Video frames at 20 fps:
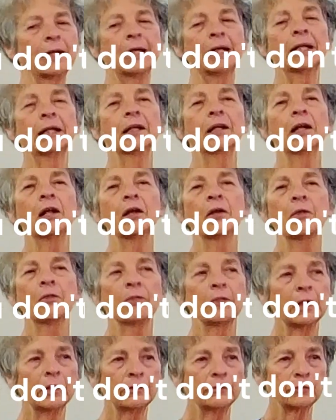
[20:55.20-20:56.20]
in
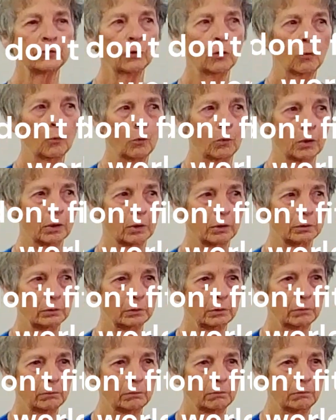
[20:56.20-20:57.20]
this world?
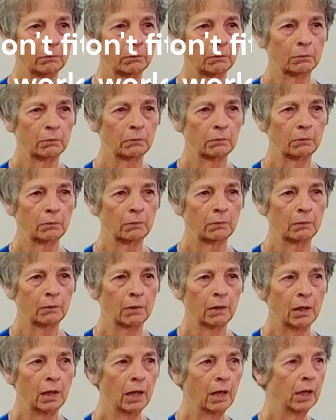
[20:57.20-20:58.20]

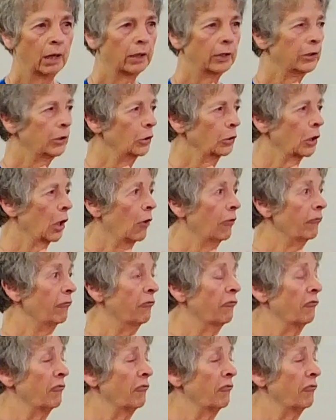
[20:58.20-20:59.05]
You don't